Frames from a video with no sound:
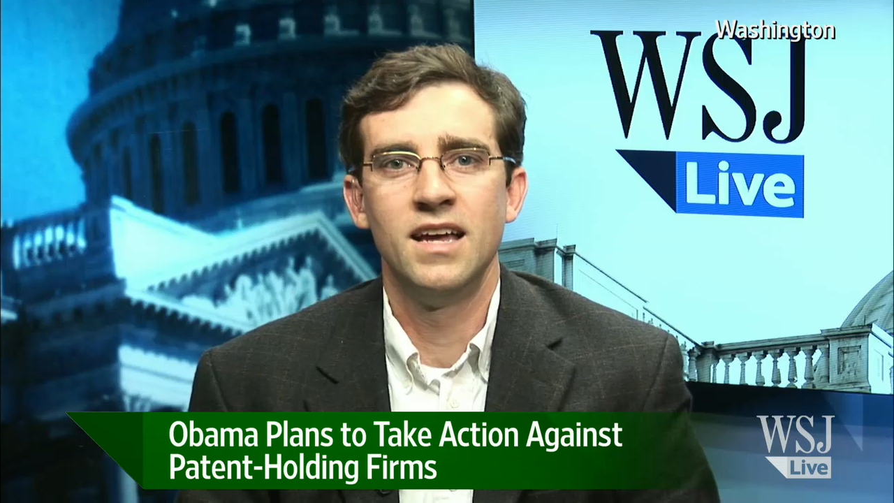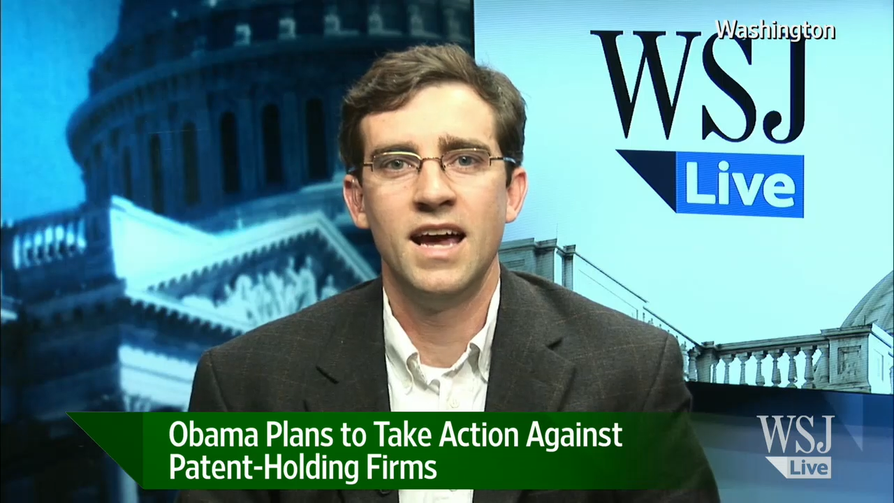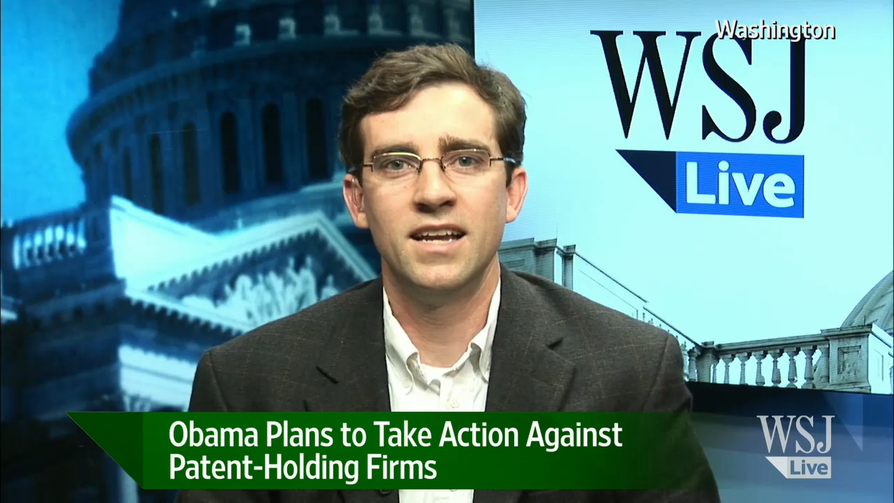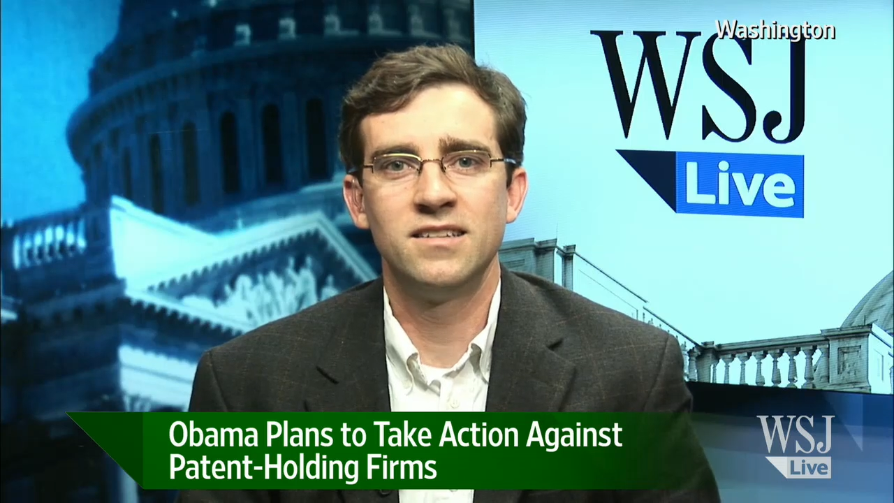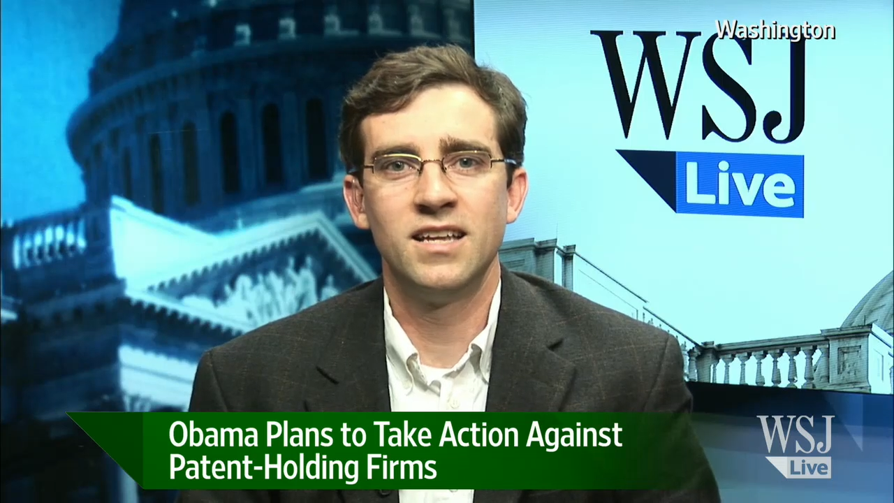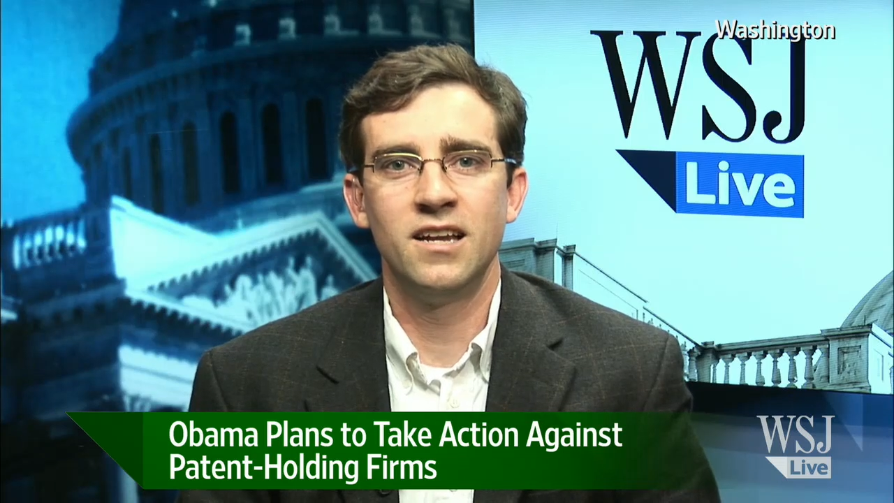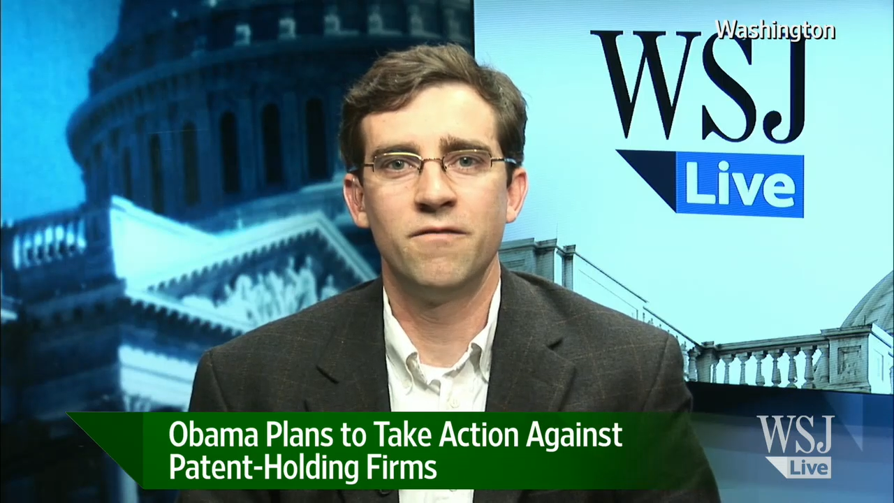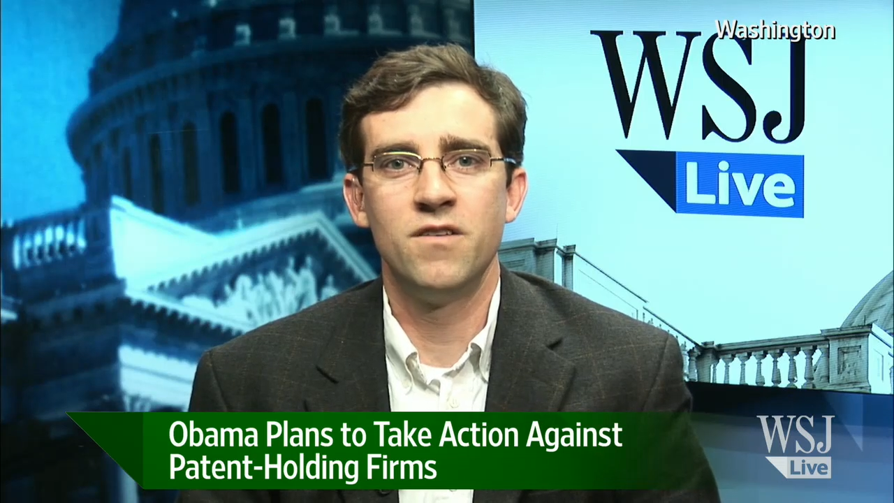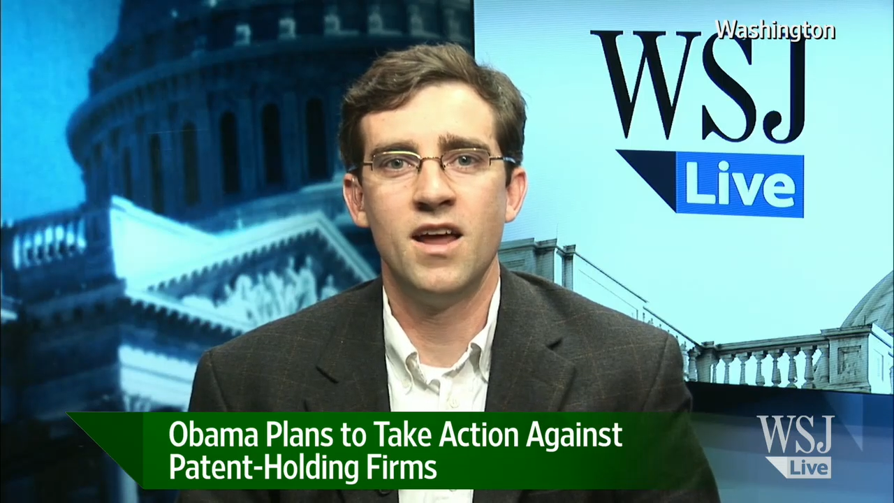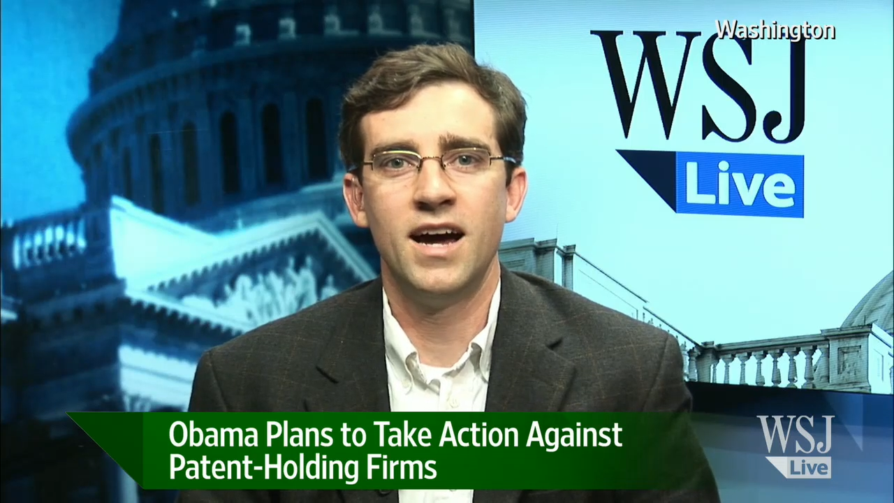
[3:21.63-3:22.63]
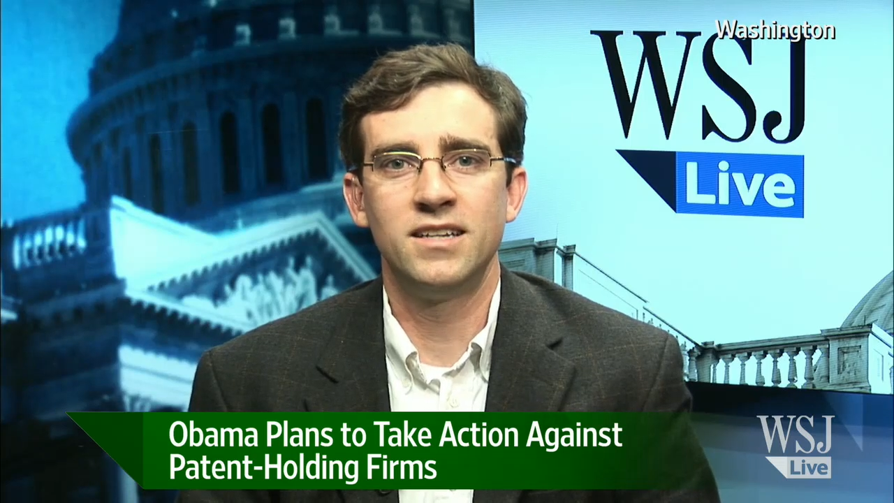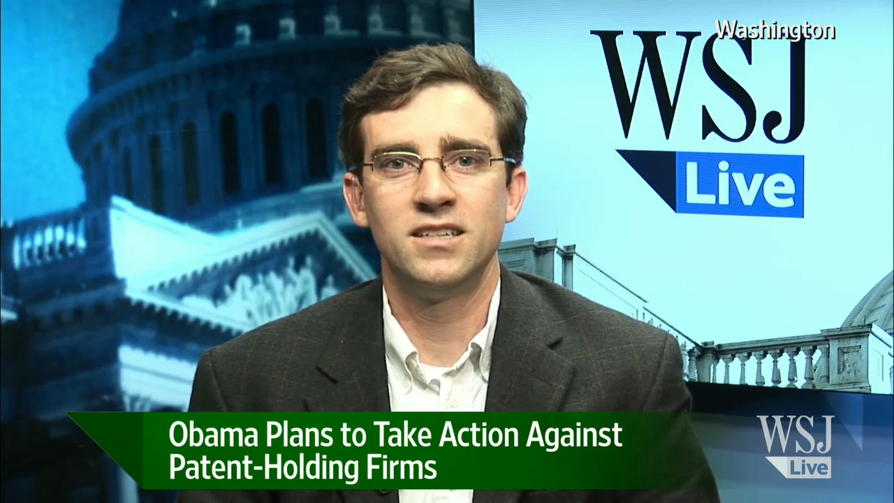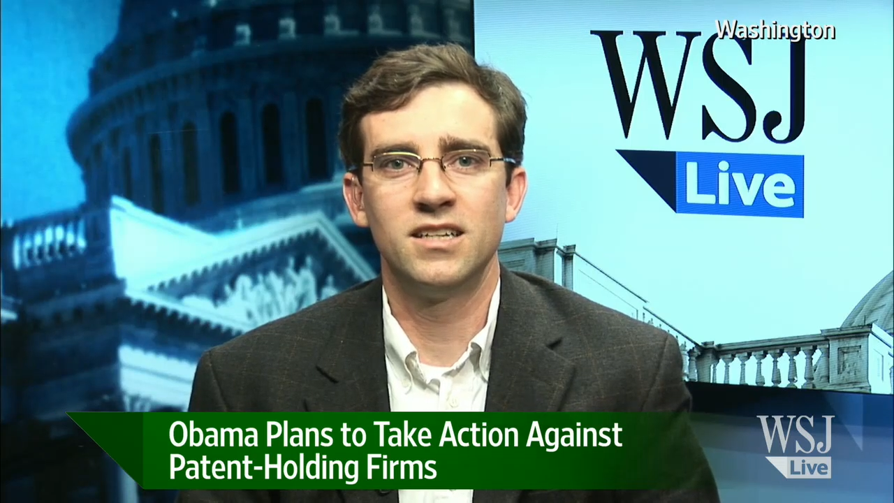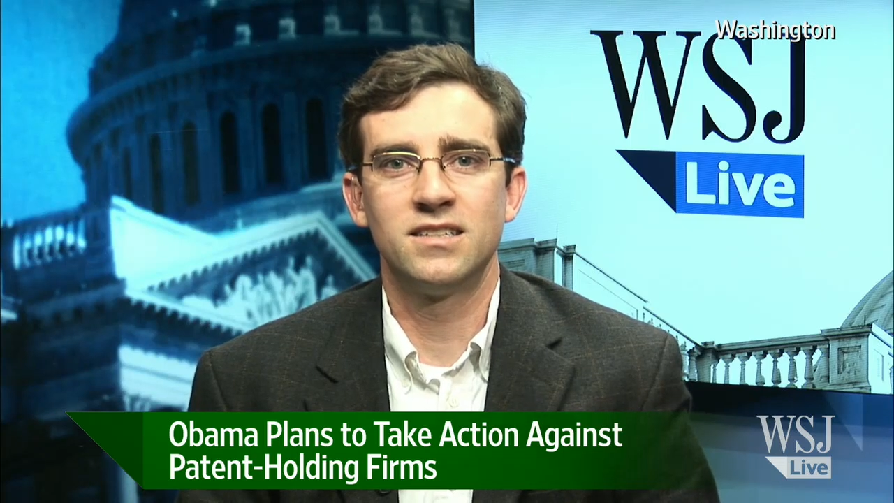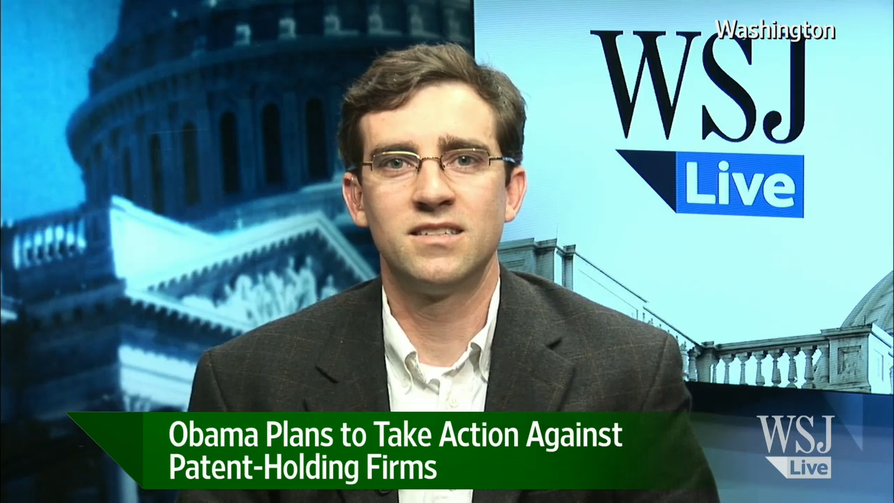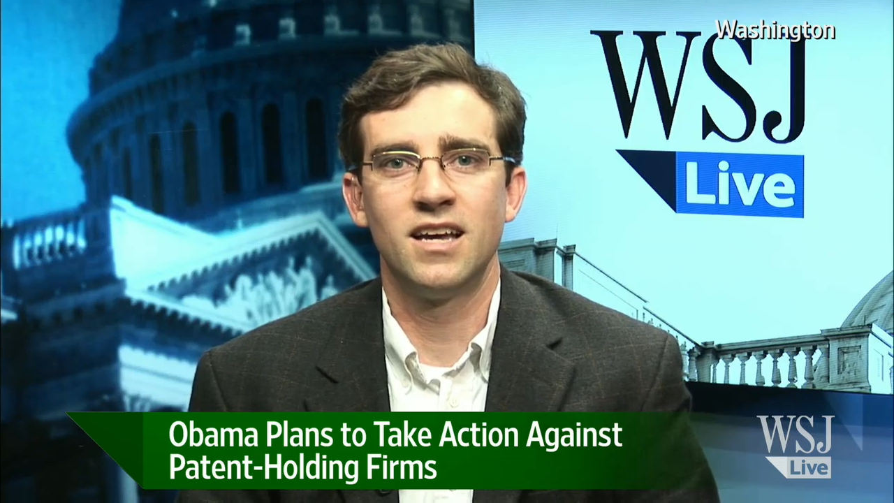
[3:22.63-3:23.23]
an incentive not to just